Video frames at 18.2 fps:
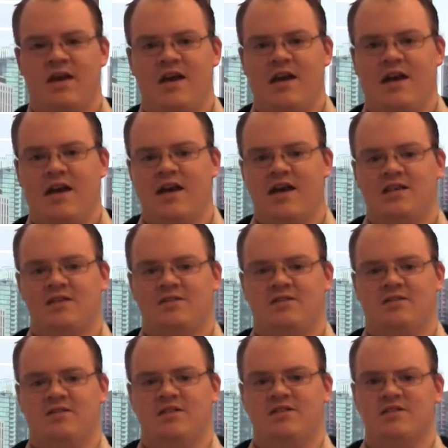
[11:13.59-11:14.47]
And
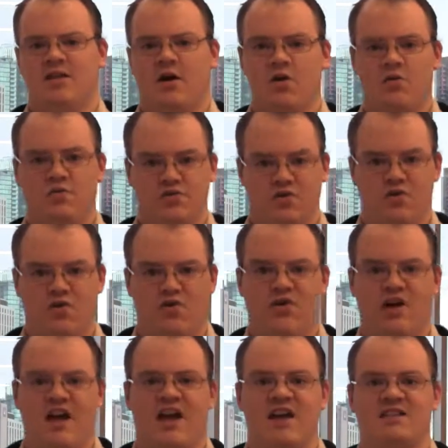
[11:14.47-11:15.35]
this whole
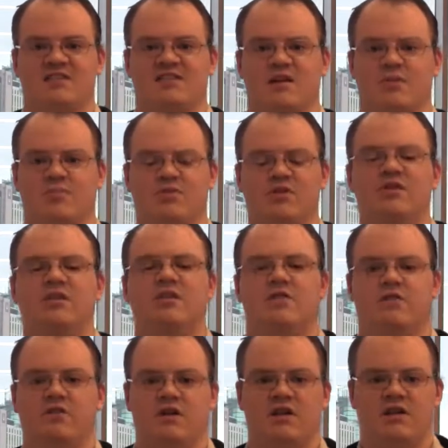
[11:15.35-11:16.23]
talk has completely
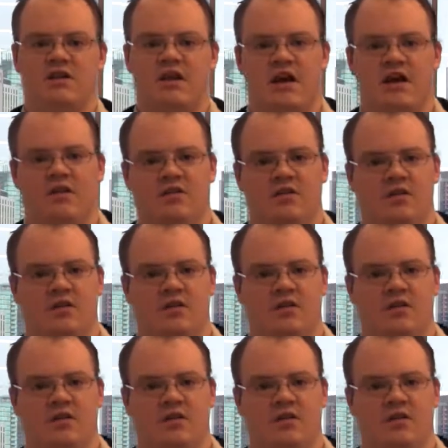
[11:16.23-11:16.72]
freaked out